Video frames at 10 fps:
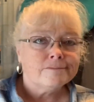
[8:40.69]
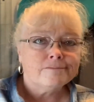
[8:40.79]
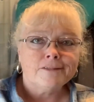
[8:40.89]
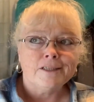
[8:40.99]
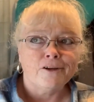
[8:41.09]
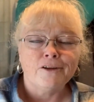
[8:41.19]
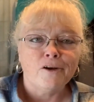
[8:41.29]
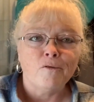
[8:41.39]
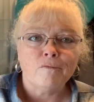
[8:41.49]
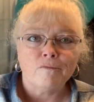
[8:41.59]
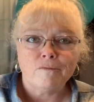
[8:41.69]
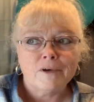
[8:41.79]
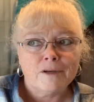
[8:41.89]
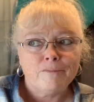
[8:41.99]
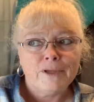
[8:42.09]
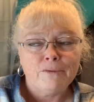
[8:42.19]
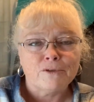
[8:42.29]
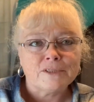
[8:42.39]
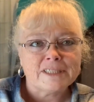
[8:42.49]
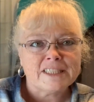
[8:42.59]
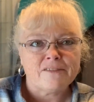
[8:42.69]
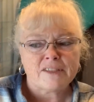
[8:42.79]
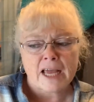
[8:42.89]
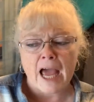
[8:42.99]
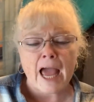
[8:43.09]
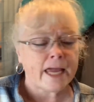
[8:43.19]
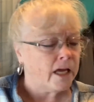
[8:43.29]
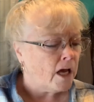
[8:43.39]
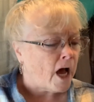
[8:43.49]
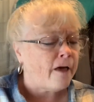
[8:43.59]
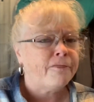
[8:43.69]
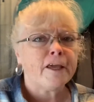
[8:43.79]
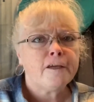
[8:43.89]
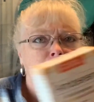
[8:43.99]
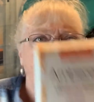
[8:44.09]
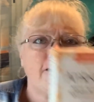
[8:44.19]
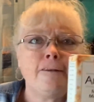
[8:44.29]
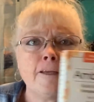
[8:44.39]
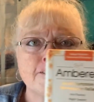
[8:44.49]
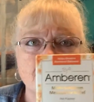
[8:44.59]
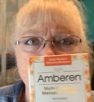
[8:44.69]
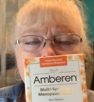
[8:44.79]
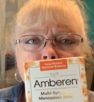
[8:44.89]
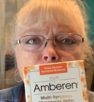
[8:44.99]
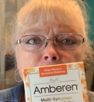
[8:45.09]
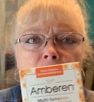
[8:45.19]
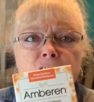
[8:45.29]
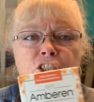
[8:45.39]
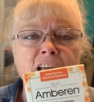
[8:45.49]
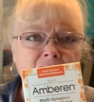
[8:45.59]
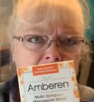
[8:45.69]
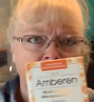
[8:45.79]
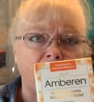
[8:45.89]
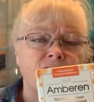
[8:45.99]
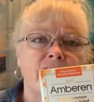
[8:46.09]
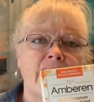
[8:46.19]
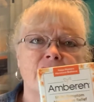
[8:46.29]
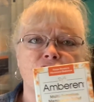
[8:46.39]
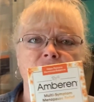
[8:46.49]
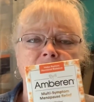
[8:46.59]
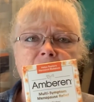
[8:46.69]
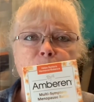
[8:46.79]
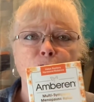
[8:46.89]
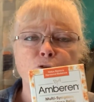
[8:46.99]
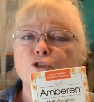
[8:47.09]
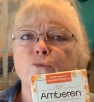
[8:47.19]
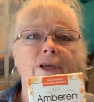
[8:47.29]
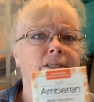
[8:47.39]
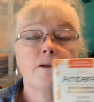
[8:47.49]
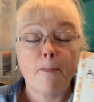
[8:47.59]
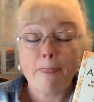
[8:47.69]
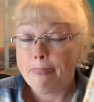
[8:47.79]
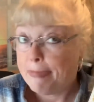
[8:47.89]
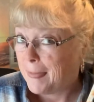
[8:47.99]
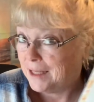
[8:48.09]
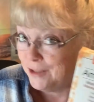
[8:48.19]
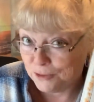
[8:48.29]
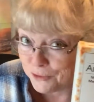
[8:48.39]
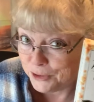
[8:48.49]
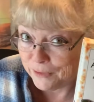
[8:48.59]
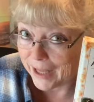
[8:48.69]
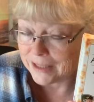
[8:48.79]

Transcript: you know, you don't want to be real sensitive and say, hey, I think you need this stuff because you got the hot flashes and the mood swings. Don't do that.